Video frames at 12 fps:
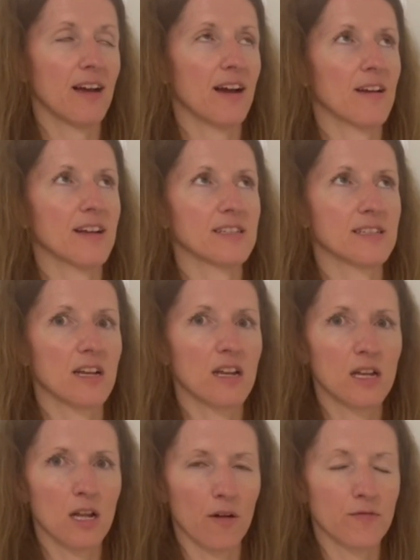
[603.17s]
and I just
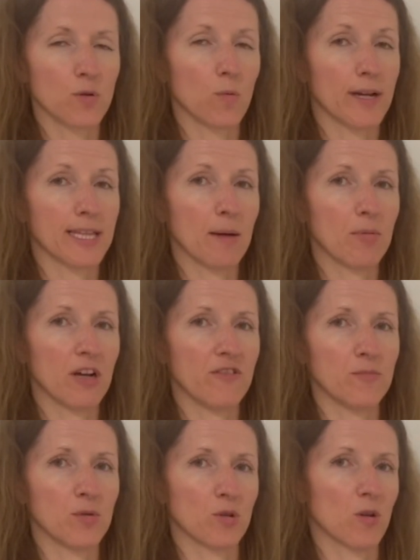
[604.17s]
loved wearing that
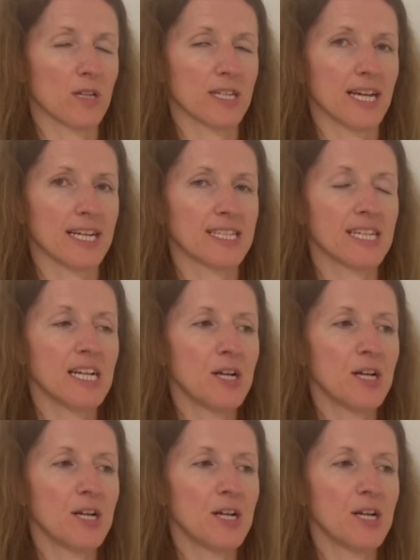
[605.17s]
perfume on holidays.